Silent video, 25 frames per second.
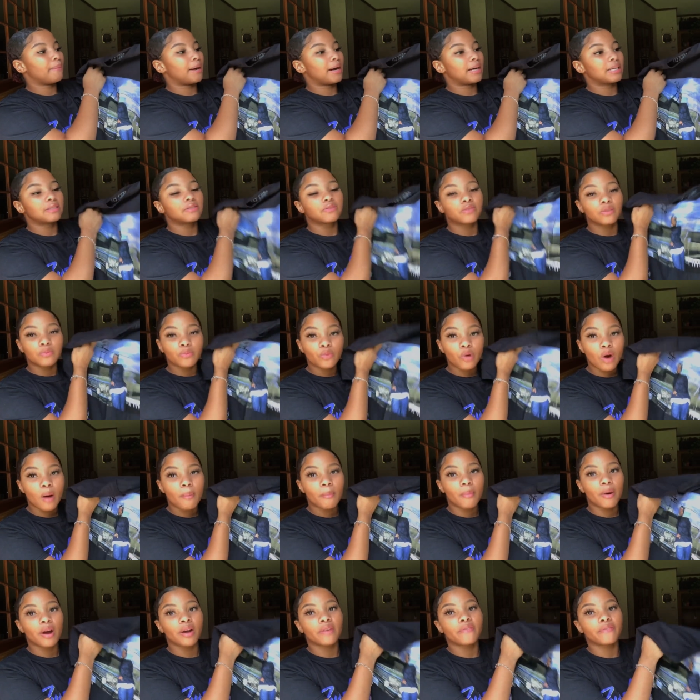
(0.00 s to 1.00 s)
mine from
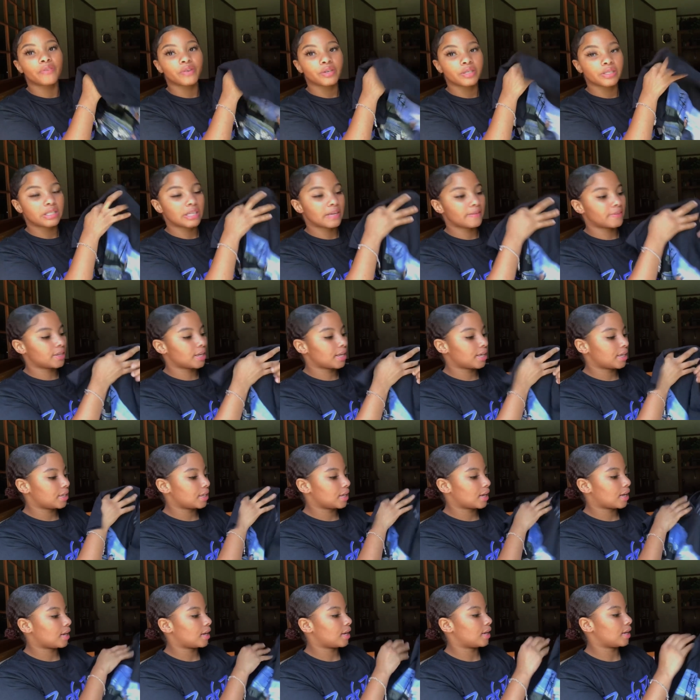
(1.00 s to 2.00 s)
Walmart for
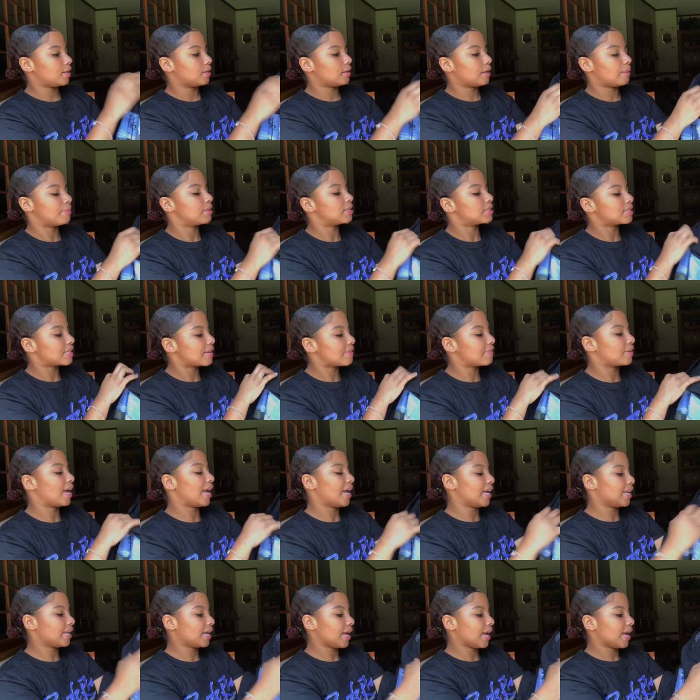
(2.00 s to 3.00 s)
$7.99. I mean
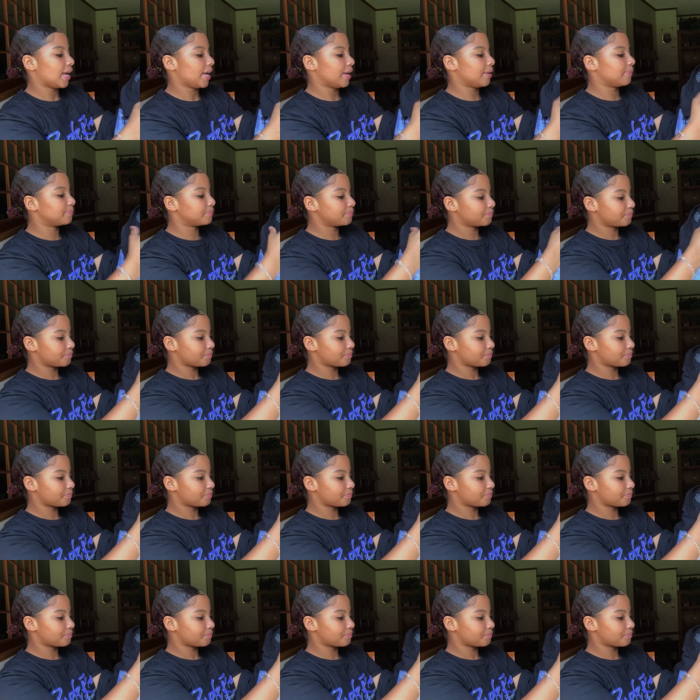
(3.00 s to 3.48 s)
$7.88.